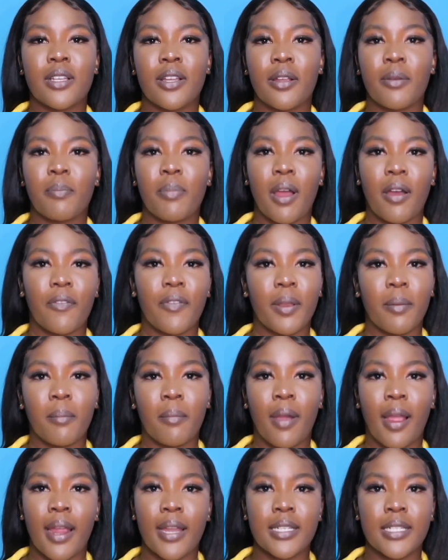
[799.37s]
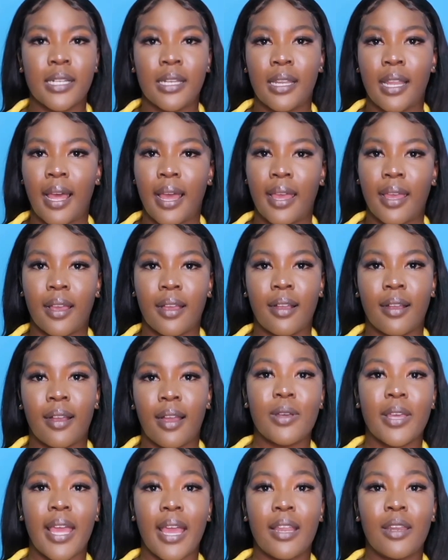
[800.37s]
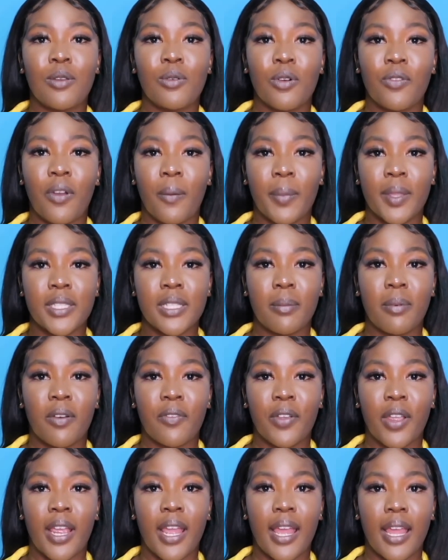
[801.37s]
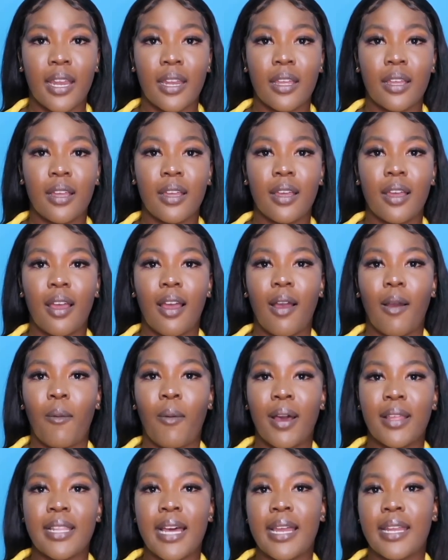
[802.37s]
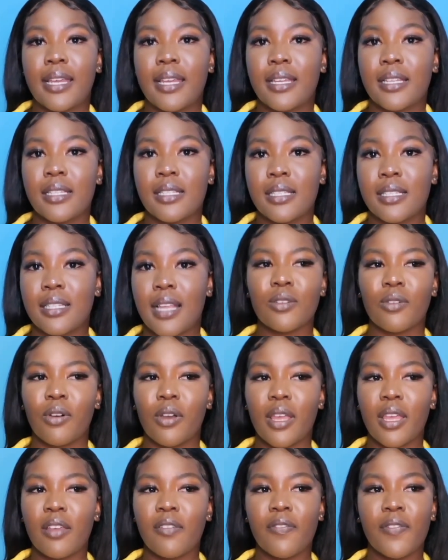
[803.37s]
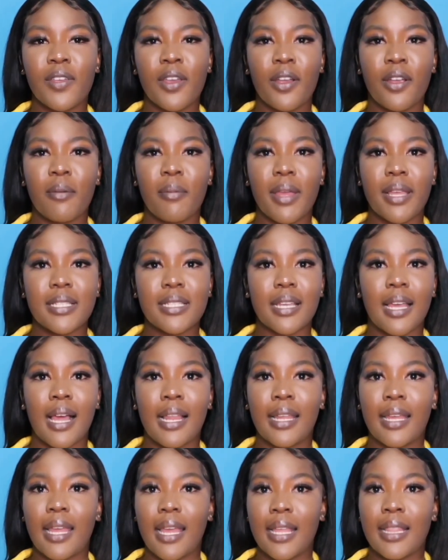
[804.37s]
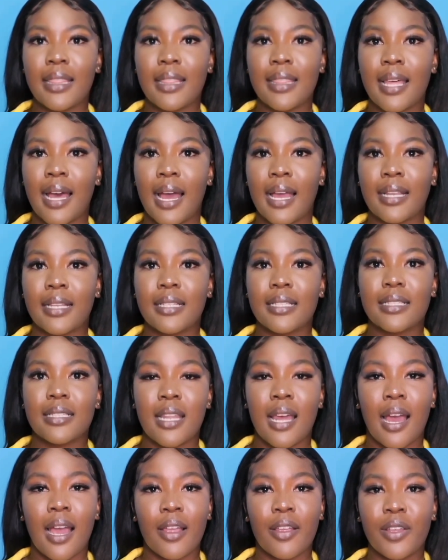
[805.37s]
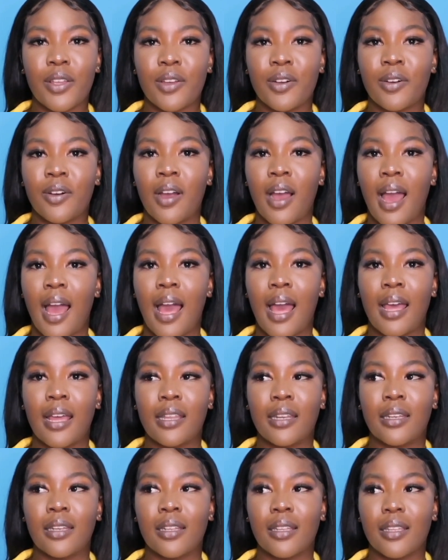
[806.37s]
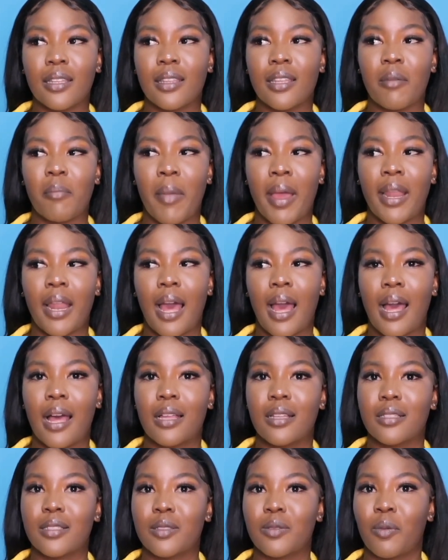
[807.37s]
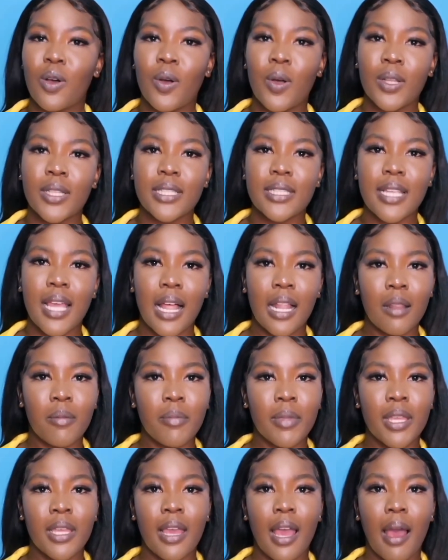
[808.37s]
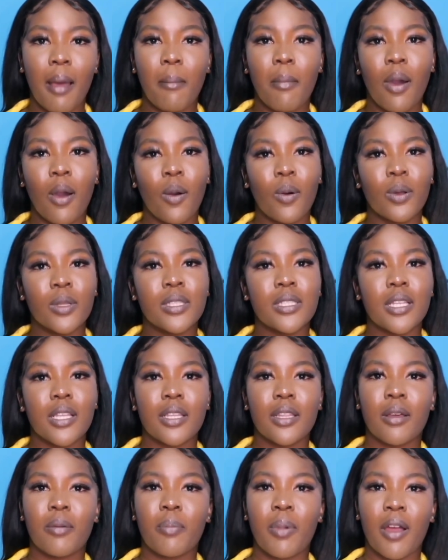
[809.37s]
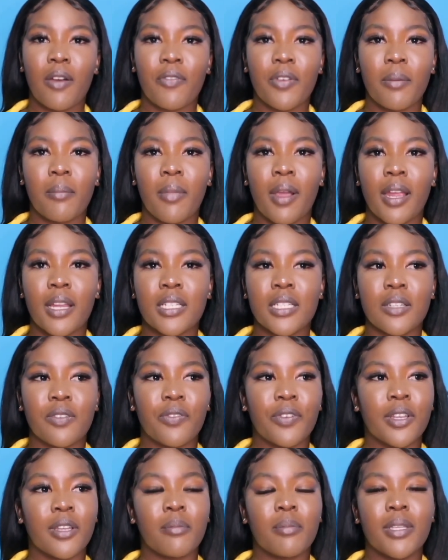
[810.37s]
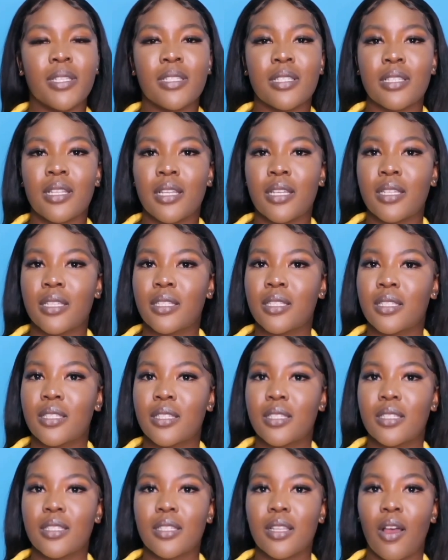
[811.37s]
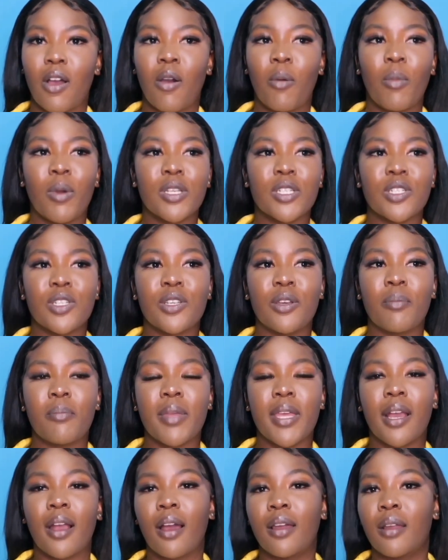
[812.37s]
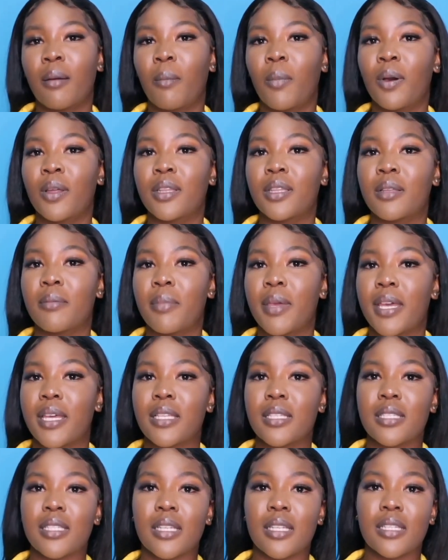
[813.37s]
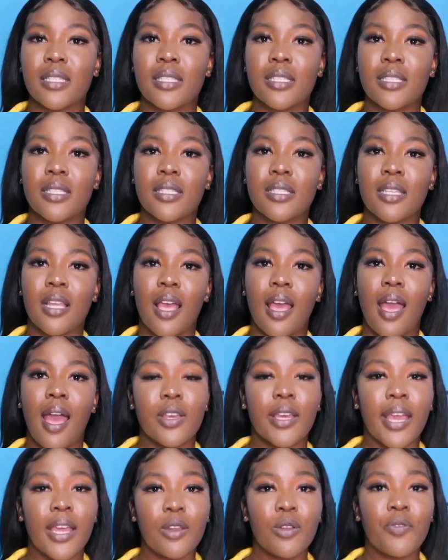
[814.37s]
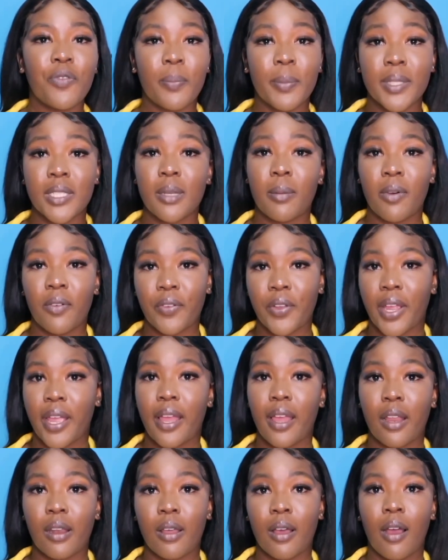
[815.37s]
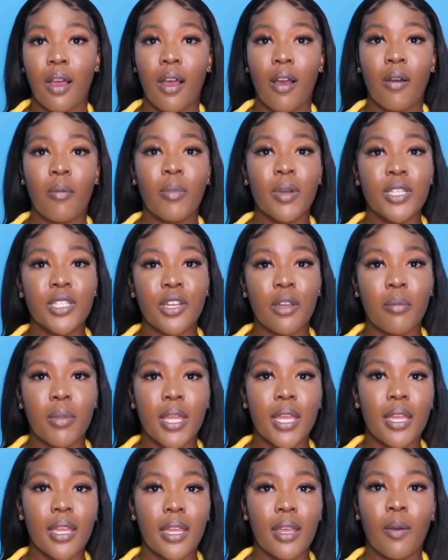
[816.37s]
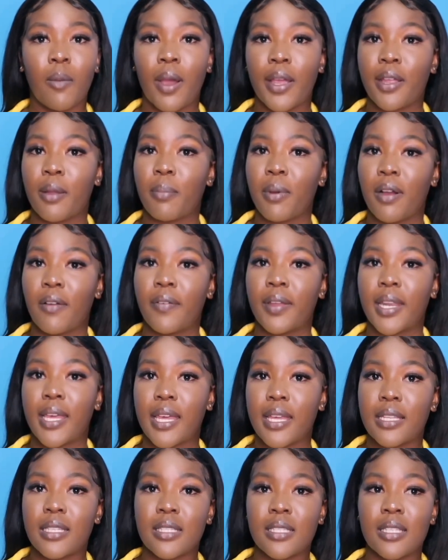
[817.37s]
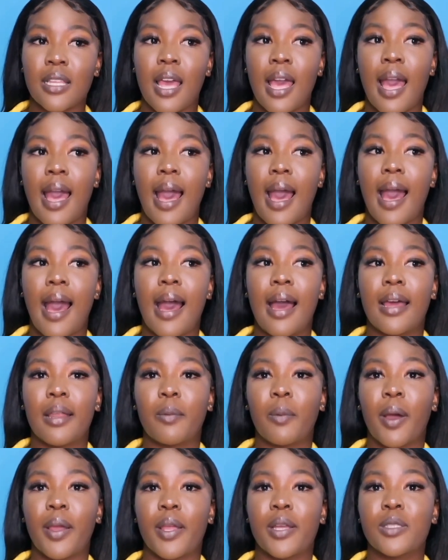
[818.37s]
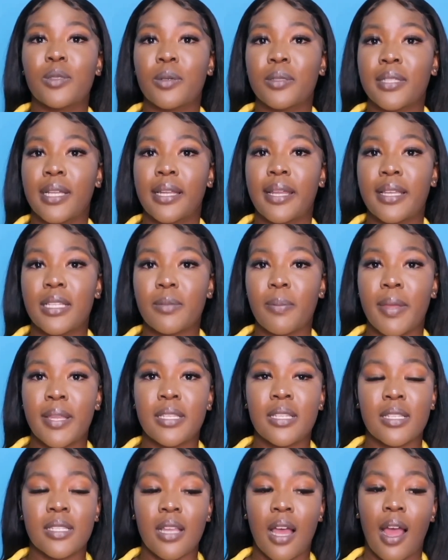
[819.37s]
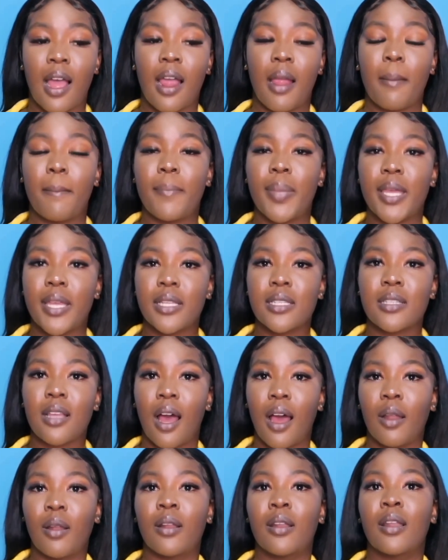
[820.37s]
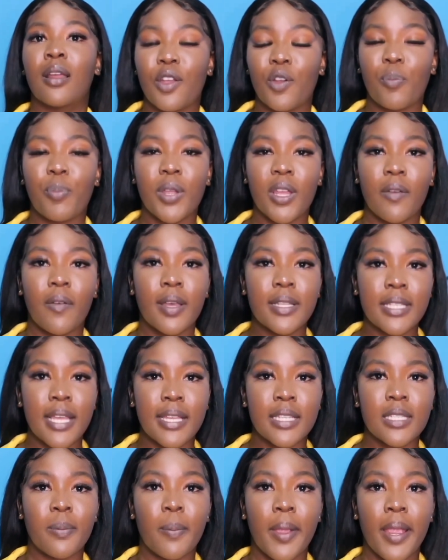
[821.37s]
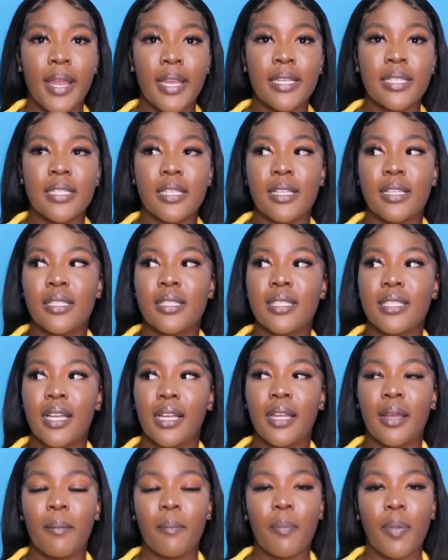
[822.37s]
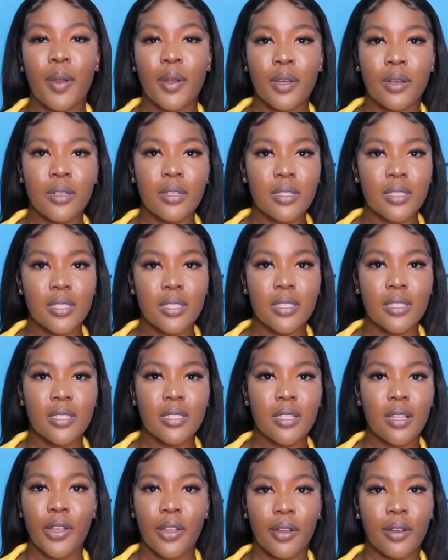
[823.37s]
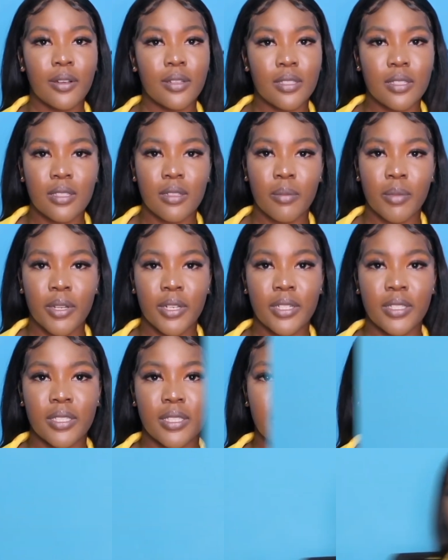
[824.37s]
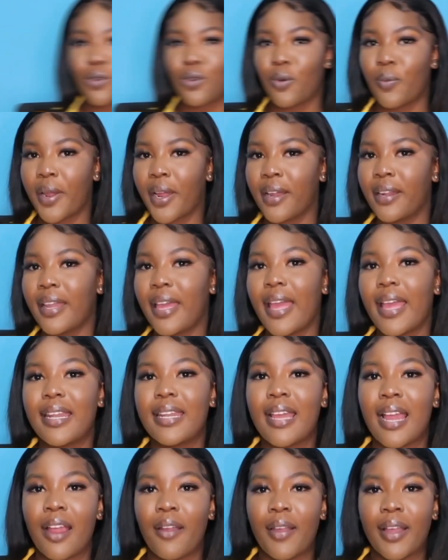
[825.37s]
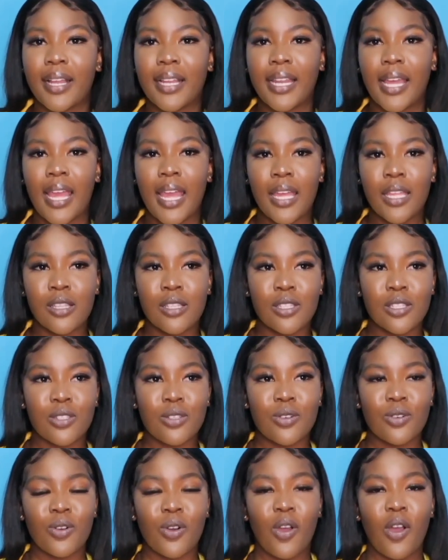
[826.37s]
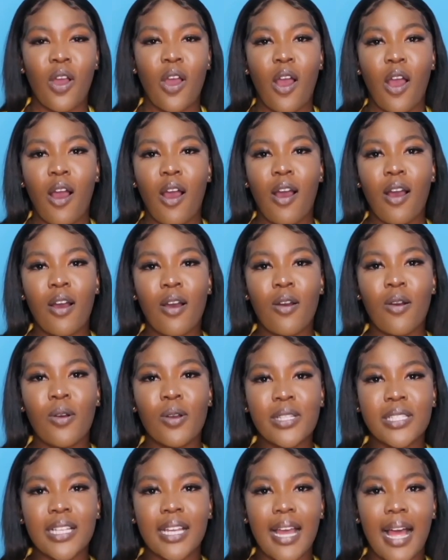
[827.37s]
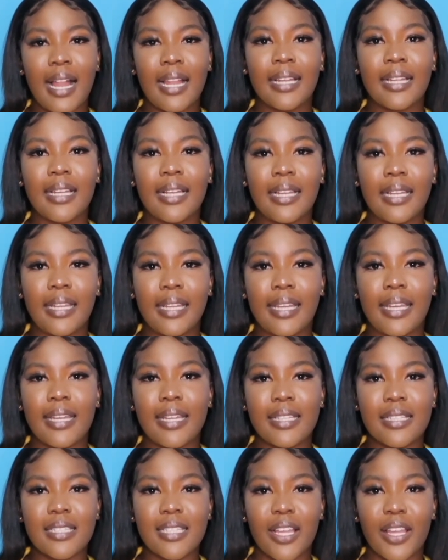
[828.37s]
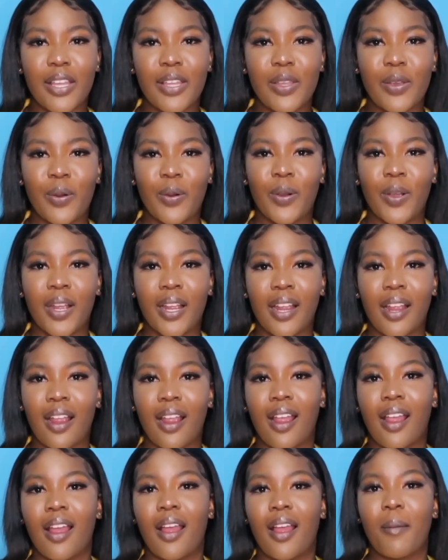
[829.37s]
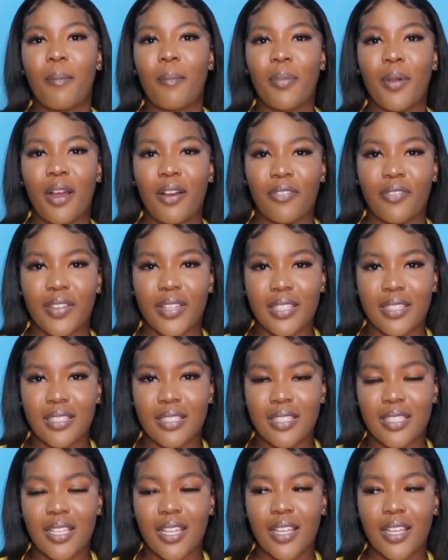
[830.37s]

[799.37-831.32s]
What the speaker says: your profit margin like? You can know from the top of your head what that is. So if you're basically in that scenario and they might ask, so tell me about the profit margin for your business, how much do you make on a monthly basis? You can know from the top of your head how much you're making, what your profit is, and what your total expenses are based on your previous experiences selling products to your customers. So we're gonna head directly into how to calculate your profits.